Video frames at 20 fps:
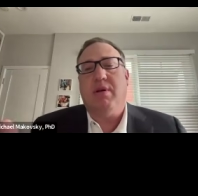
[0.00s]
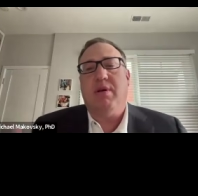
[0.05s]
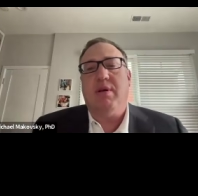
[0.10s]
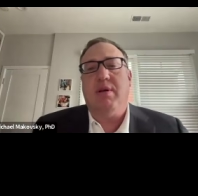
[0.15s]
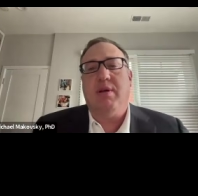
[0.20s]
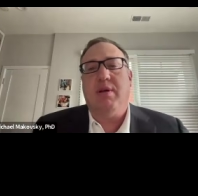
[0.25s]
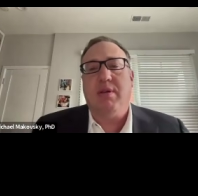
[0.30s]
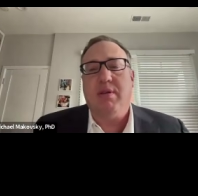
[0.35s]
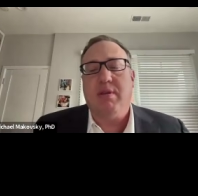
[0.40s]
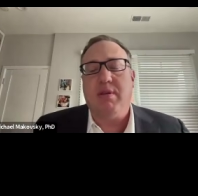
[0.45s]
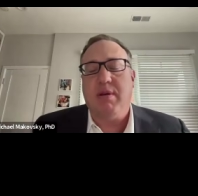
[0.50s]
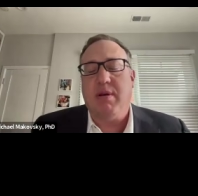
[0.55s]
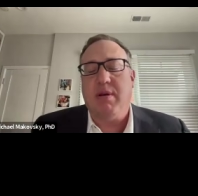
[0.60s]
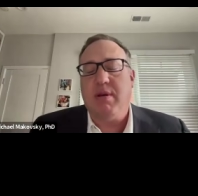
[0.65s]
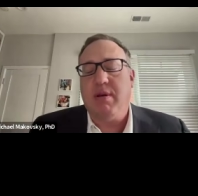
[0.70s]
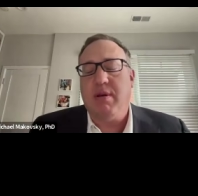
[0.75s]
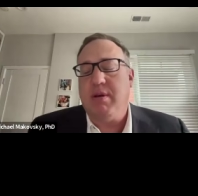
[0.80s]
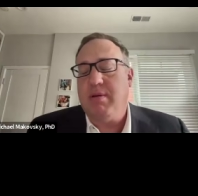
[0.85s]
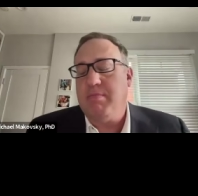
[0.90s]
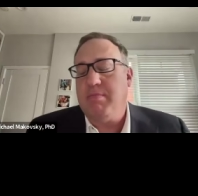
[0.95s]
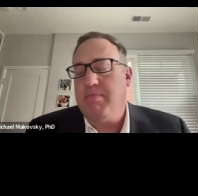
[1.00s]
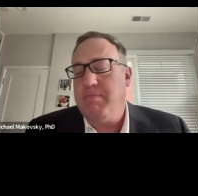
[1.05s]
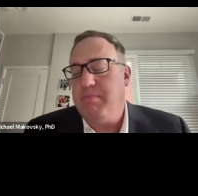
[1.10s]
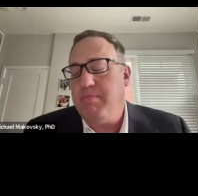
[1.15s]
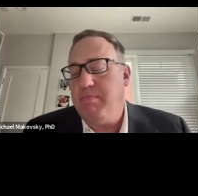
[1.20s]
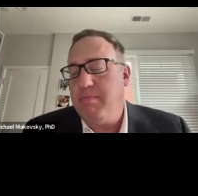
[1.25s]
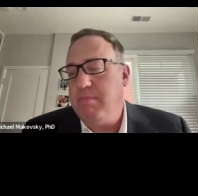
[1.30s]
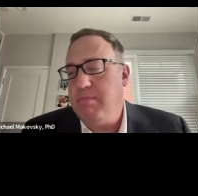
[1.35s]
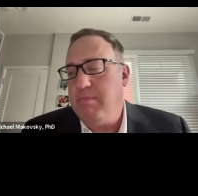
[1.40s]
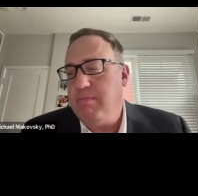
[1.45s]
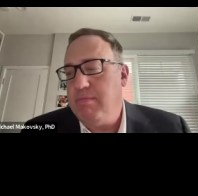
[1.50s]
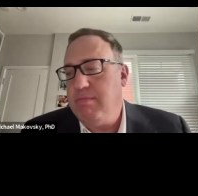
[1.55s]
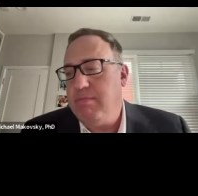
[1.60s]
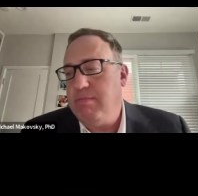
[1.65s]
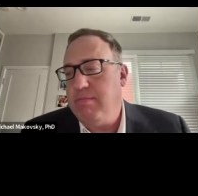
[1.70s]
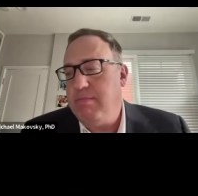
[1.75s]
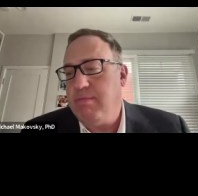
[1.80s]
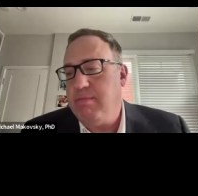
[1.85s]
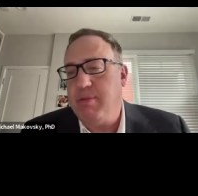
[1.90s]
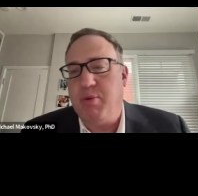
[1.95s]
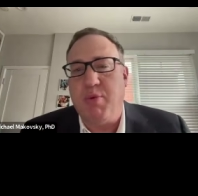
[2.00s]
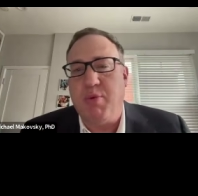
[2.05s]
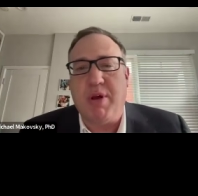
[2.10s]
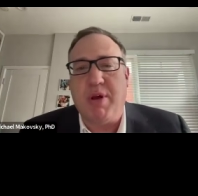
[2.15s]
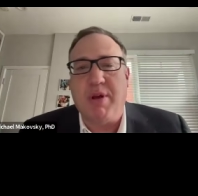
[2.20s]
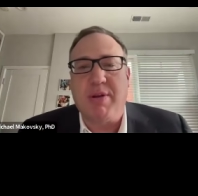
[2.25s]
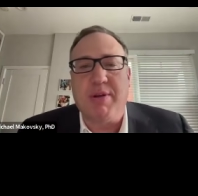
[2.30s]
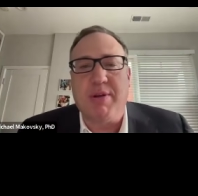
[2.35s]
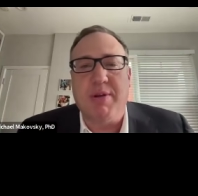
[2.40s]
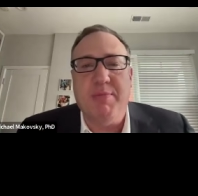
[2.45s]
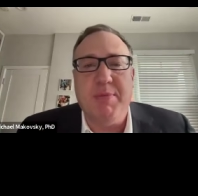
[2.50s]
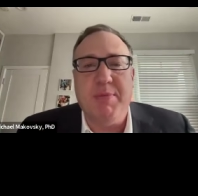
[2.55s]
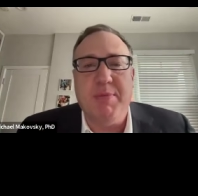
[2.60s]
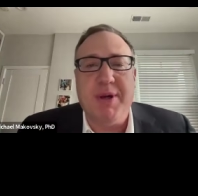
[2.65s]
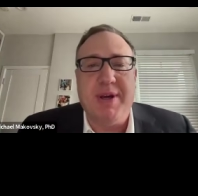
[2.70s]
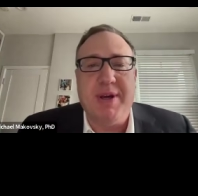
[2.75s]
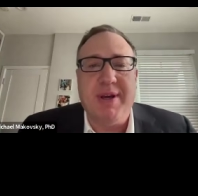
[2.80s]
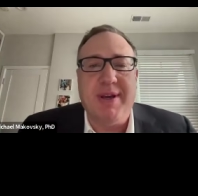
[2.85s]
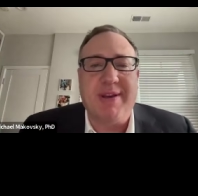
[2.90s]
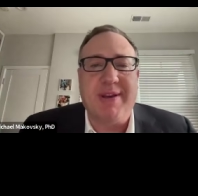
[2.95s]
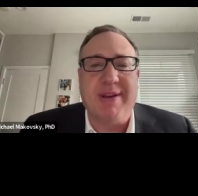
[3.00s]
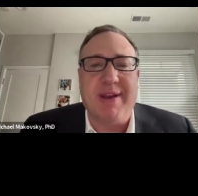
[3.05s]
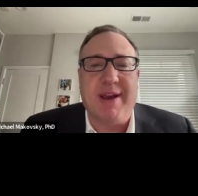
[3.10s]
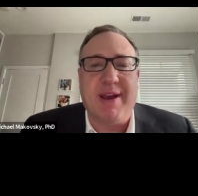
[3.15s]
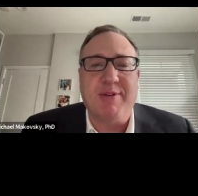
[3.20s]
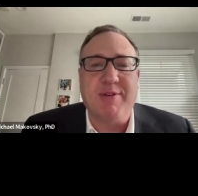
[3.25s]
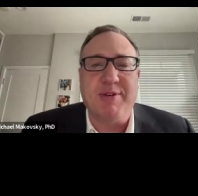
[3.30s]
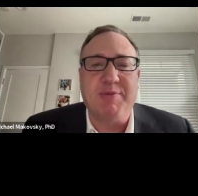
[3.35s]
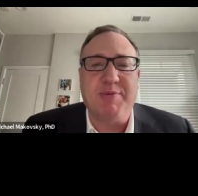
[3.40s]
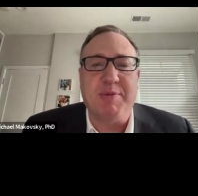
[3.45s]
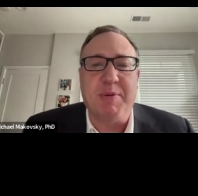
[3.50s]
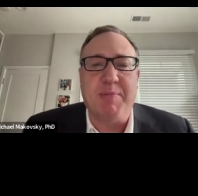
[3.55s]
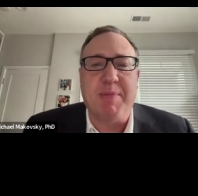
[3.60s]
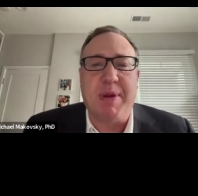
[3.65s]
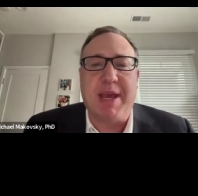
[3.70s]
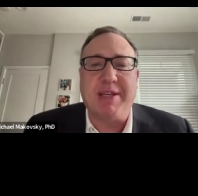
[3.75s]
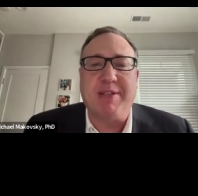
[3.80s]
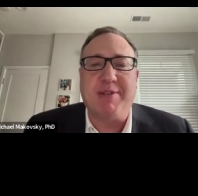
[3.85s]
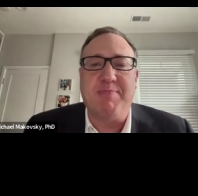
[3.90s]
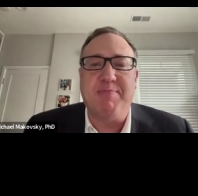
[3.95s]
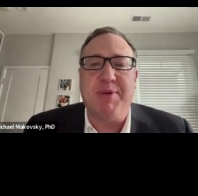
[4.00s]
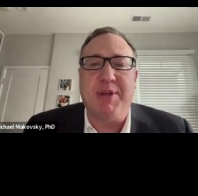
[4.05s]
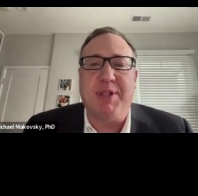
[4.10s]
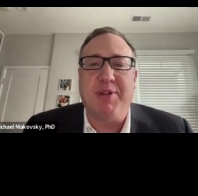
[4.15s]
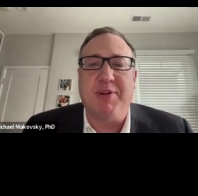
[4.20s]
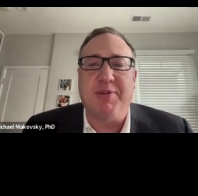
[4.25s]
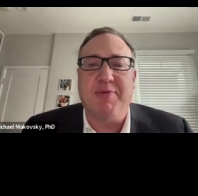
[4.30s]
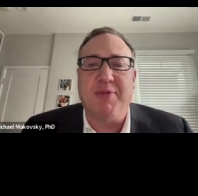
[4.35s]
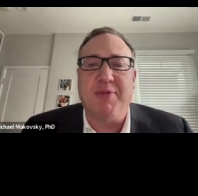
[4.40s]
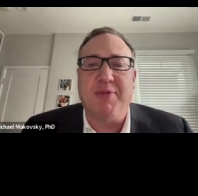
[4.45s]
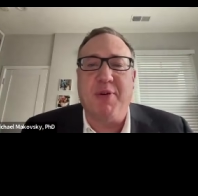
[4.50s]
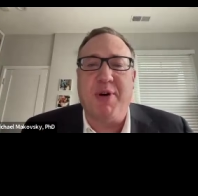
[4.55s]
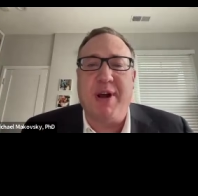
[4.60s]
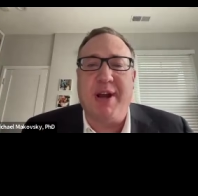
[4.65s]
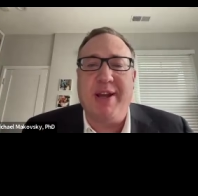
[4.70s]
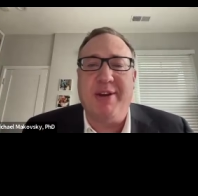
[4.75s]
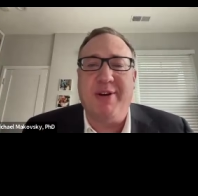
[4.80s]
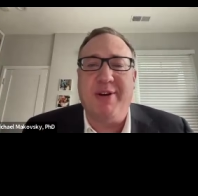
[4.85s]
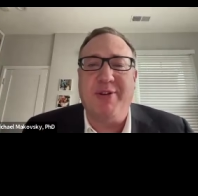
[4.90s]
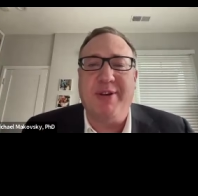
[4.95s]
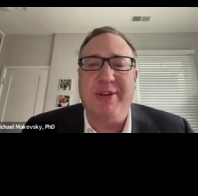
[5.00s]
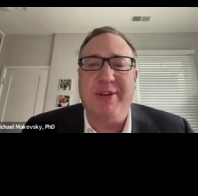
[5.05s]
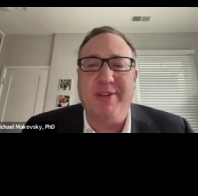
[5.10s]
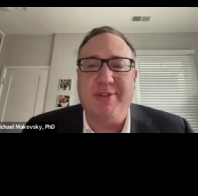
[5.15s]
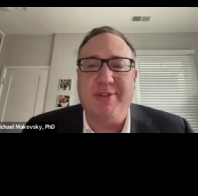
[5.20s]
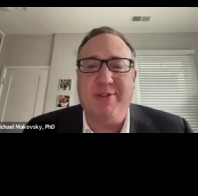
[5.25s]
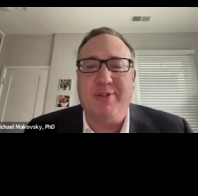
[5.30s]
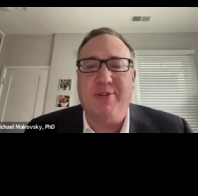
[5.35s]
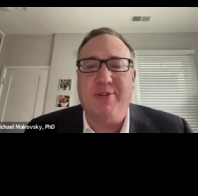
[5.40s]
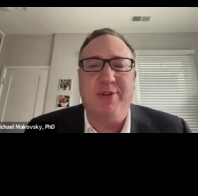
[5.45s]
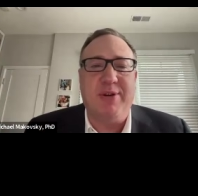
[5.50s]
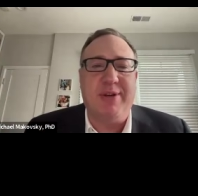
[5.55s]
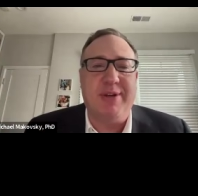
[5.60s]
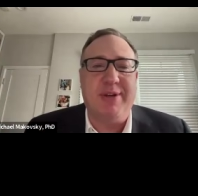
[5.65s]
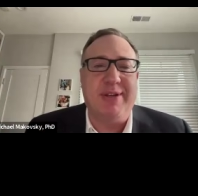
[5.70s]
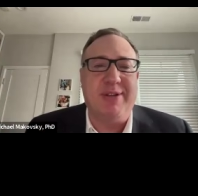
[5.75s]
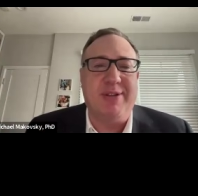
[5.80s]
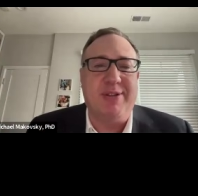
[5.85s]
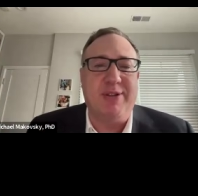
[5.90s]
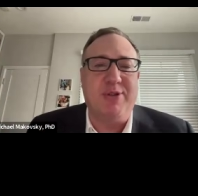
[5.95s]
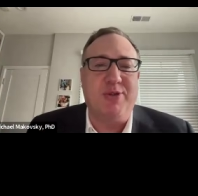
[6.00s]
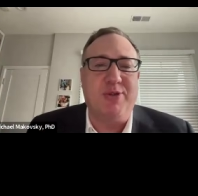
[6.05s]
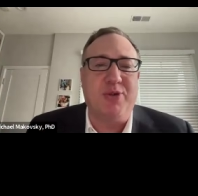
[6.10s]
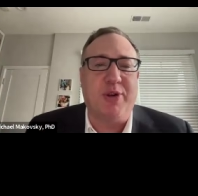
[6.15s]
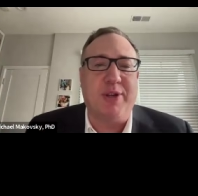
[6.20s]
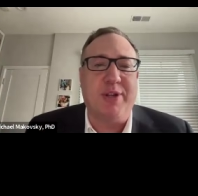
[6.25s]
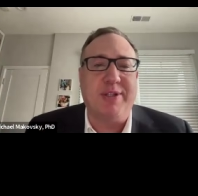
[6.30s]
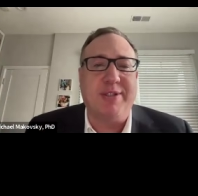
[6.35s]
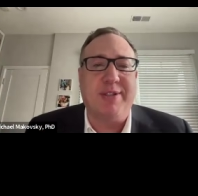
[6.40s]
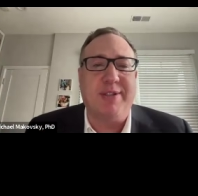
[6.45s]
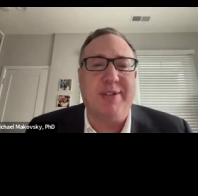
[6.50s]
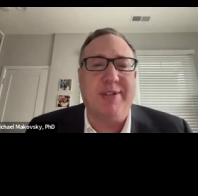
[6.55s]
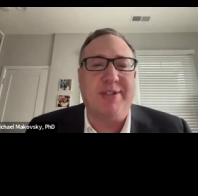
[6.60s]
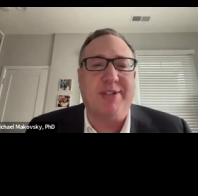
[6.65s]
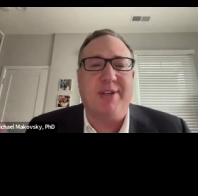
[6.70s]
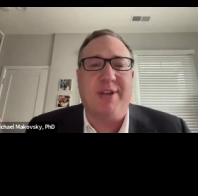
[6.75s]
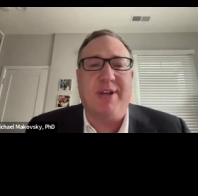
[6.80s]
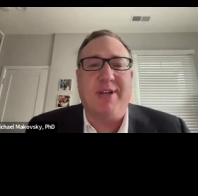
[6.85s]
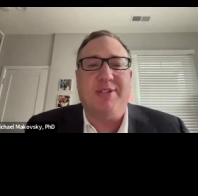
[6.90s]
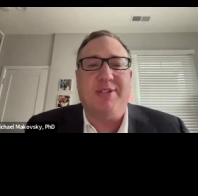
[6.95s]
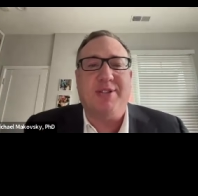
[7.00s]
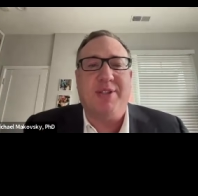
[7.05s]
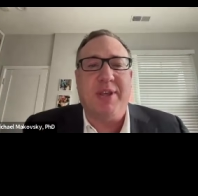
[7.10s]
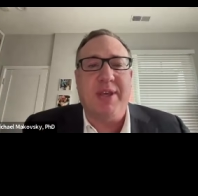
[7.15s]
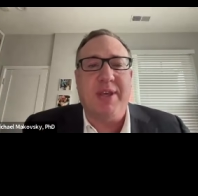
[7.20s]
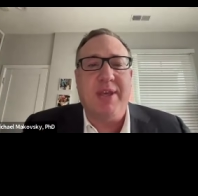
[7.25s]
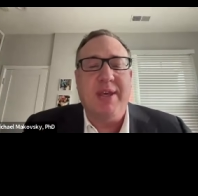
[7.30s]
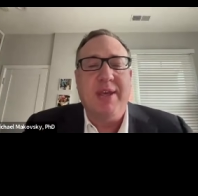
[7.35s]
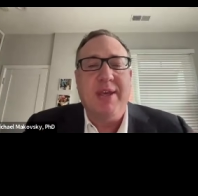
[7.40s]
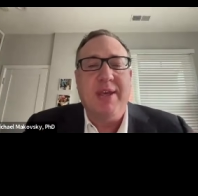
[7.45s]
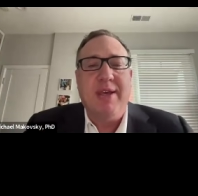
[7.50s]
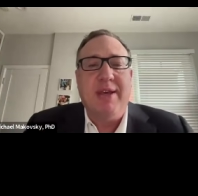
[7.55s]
uh, to to welcome Congressman Max Miller of Ohio to join us to discuss the